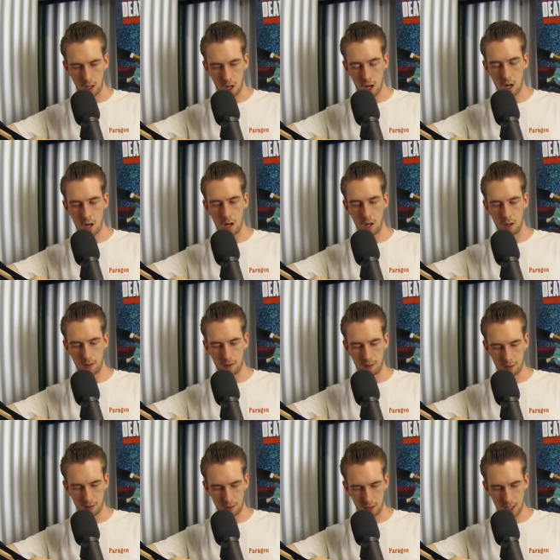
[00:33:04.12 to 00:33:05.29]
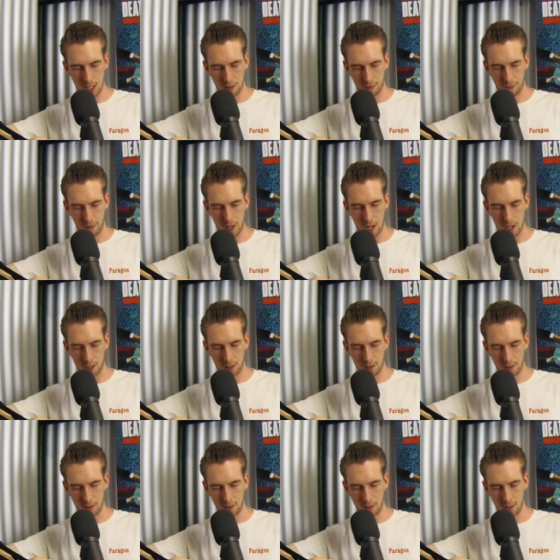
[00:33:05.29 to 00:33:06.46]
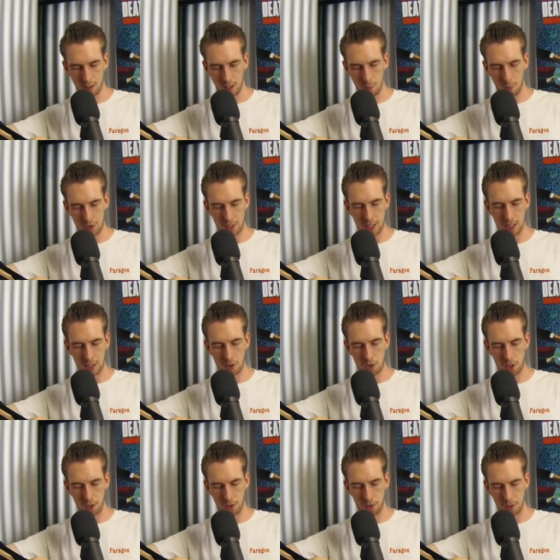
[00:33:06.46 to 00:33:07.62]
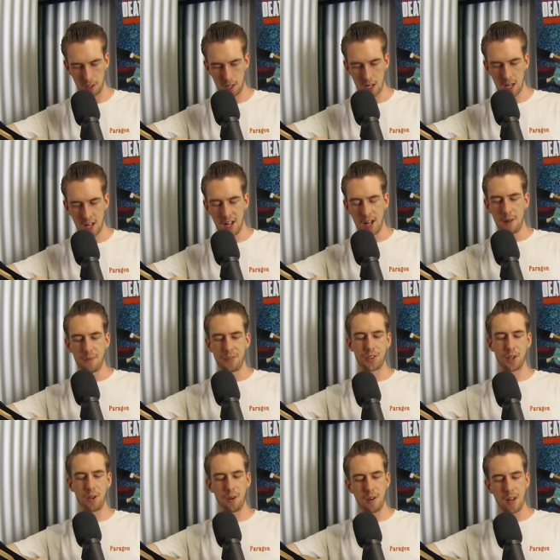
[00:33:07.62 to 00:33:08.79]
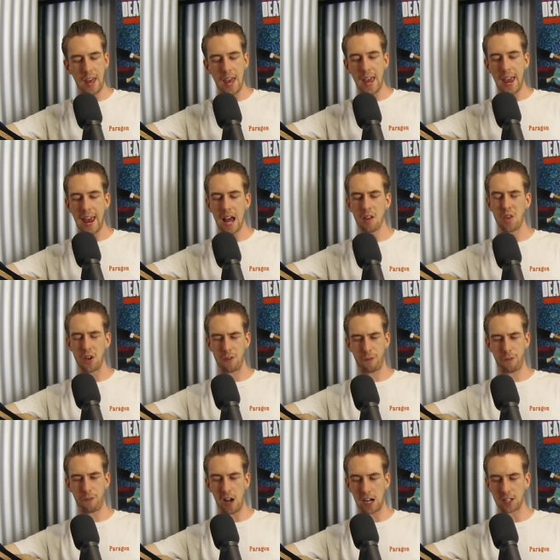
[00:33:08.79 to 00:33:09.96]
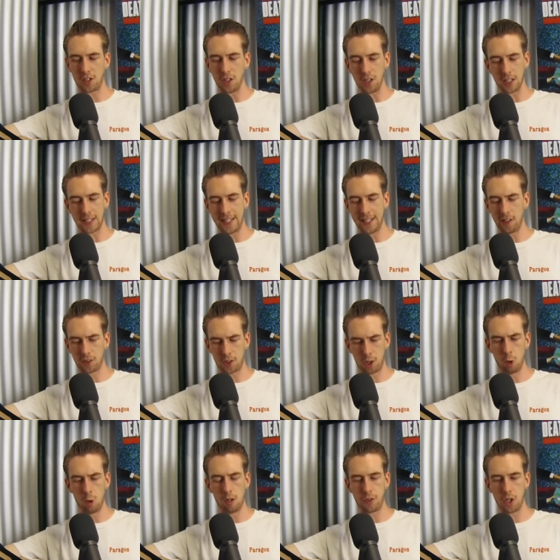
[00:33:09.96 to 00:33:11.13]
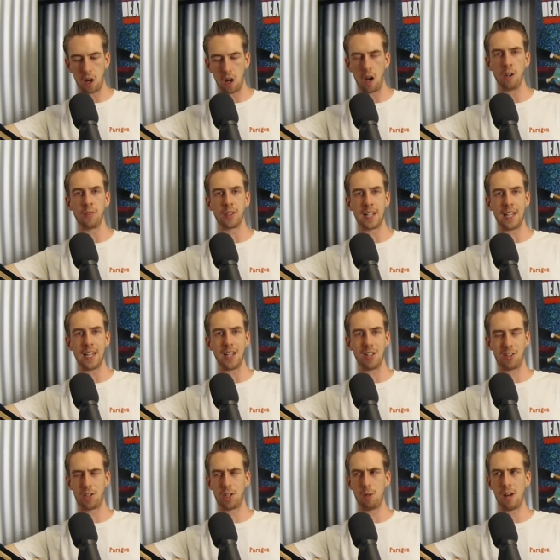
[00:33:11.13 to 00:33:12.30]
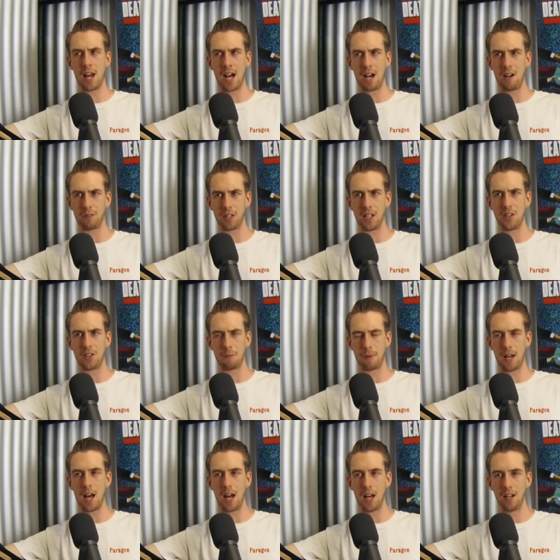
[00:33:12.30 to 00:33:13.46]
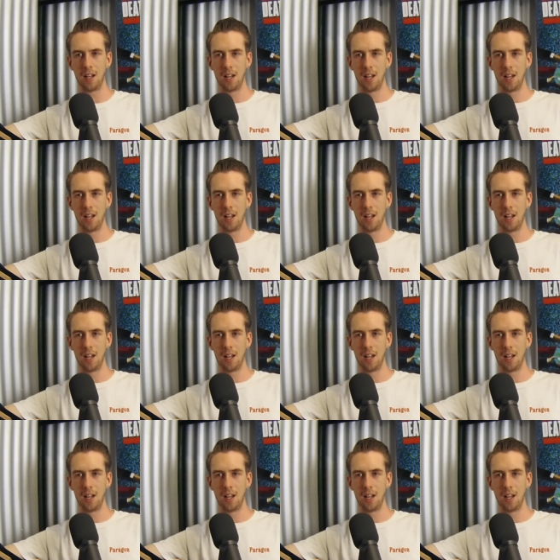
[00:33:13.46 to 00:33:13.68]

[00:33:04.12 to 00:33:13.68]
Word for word: Oh. Yeah, fuck. It was his children. Dude, how the fuck do you kill two of your own kids two and a half years apart